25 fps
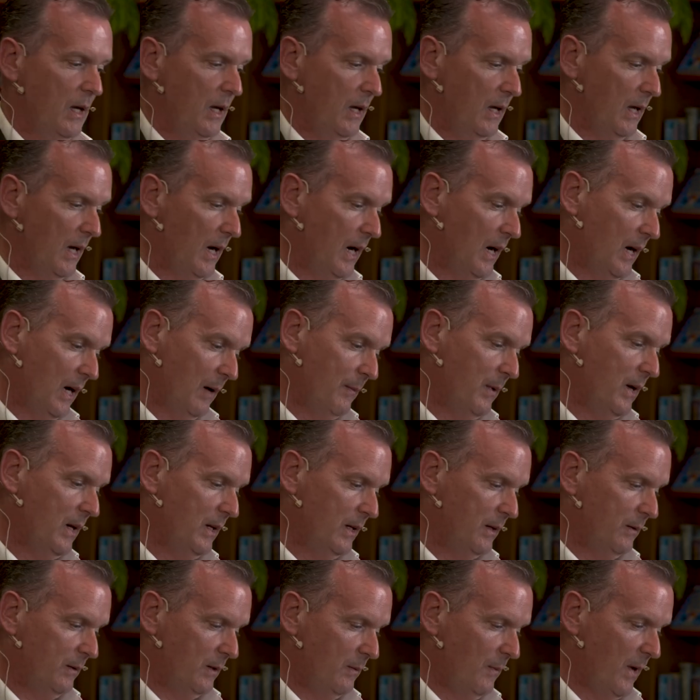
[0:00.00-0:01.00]
Yeah, I
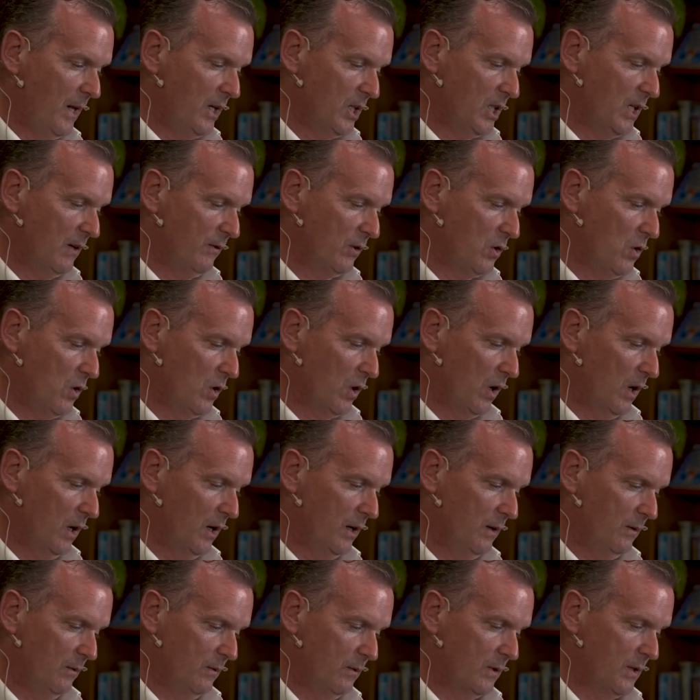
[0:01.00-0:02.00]
mean, the, the mention of
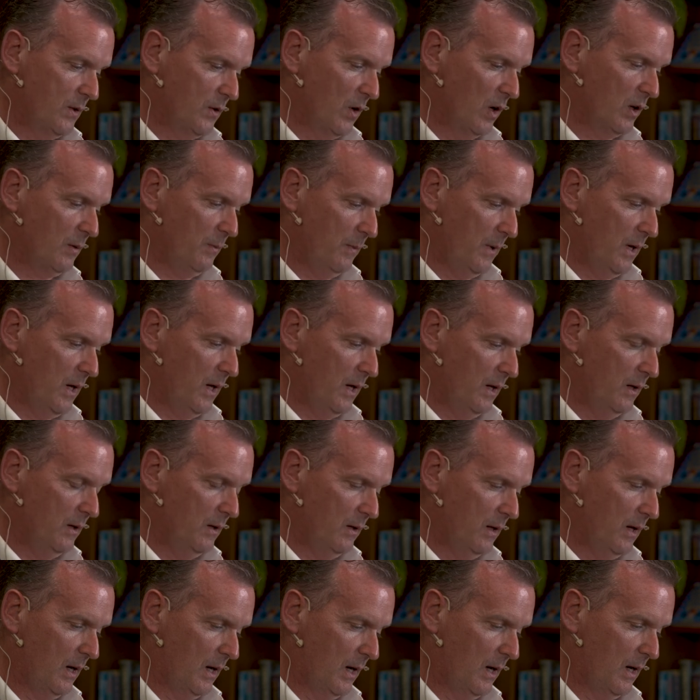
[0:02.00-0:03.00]
Cuchulain struck me
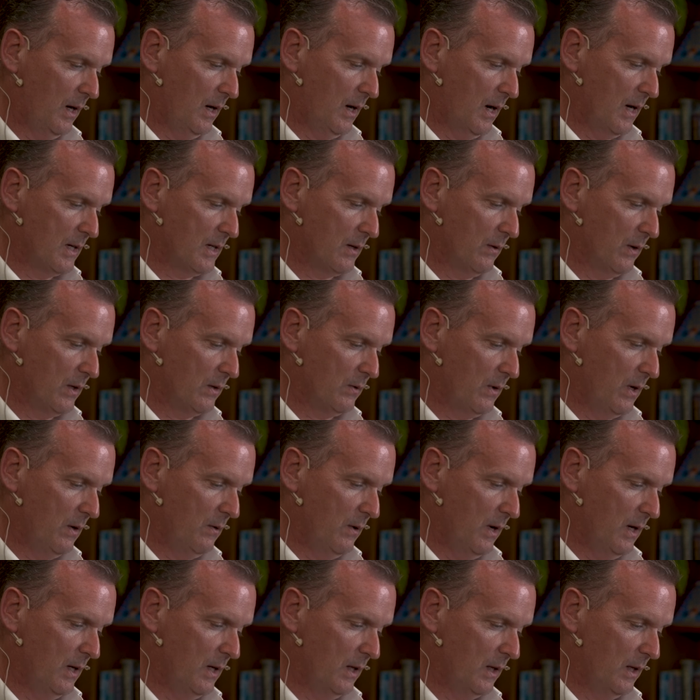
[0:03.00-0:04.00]
uh, as I was
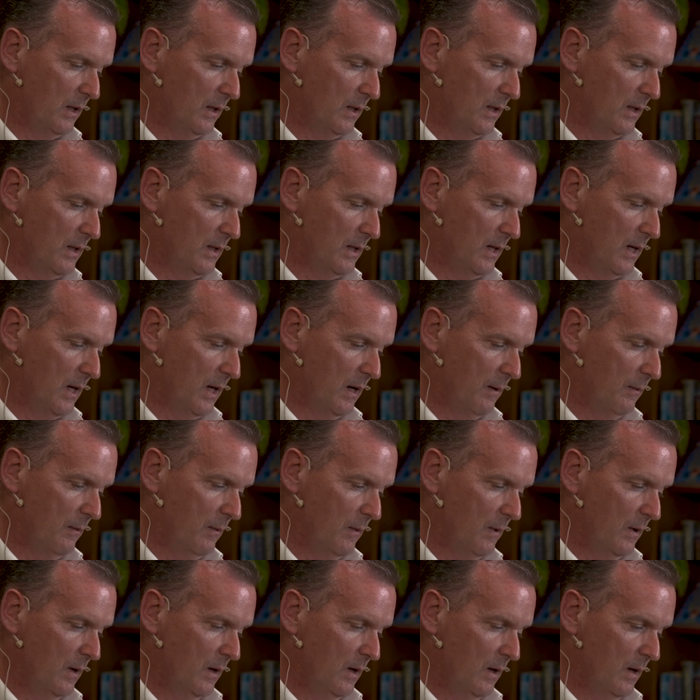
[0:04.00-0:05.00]
rereading it this
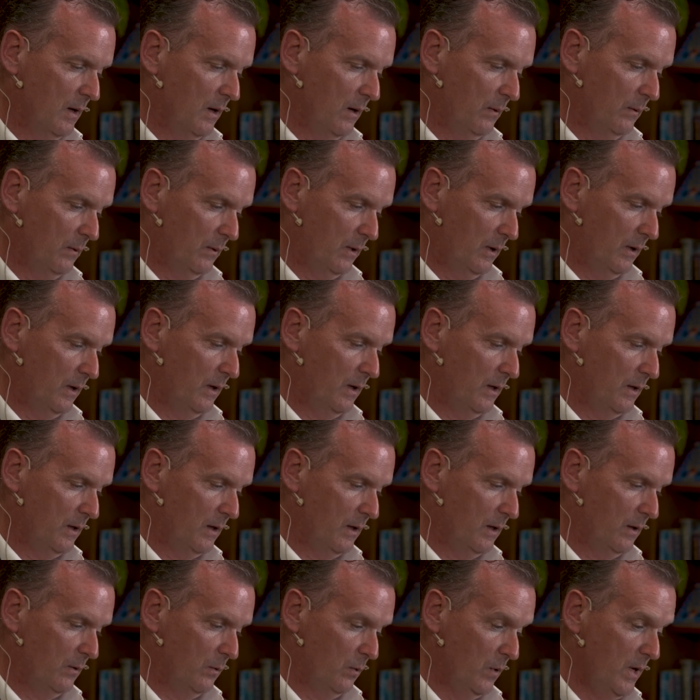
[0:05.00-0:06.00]
time. The,
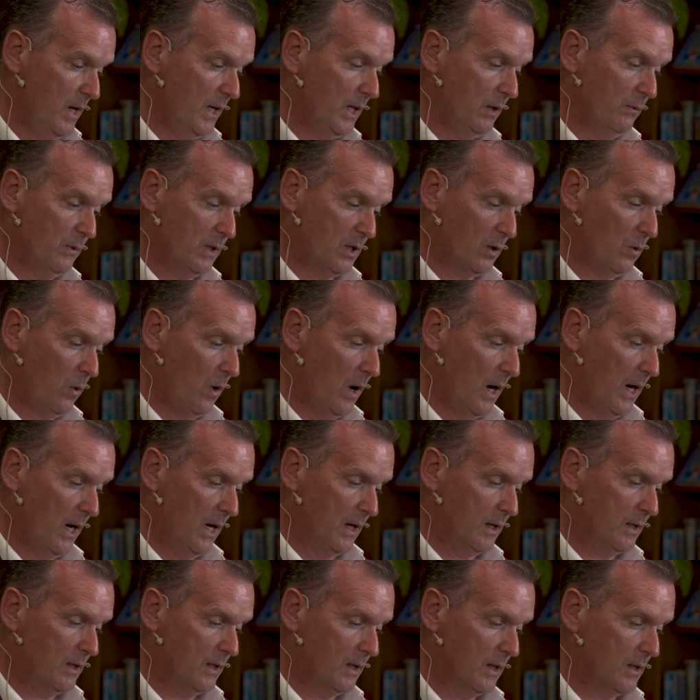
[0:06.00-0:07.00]
uh, Reegan was
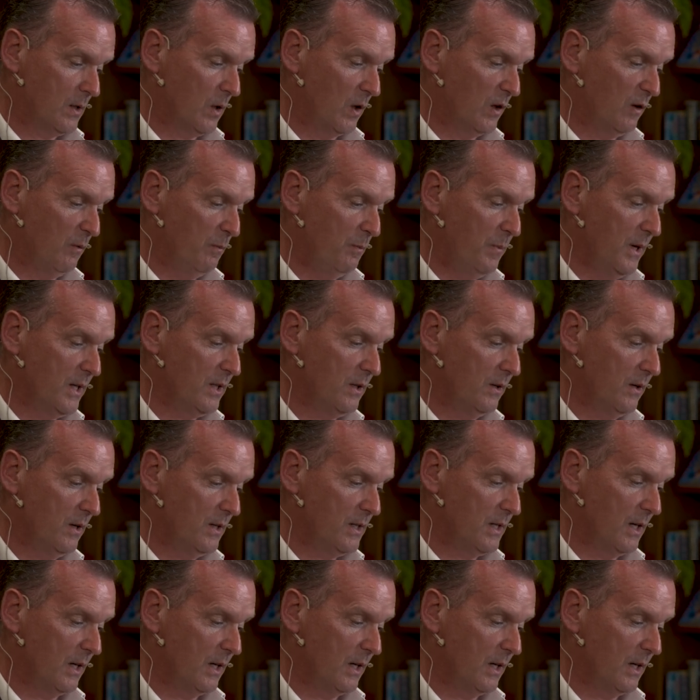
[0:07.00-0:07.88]
quiet, a sort of bitterness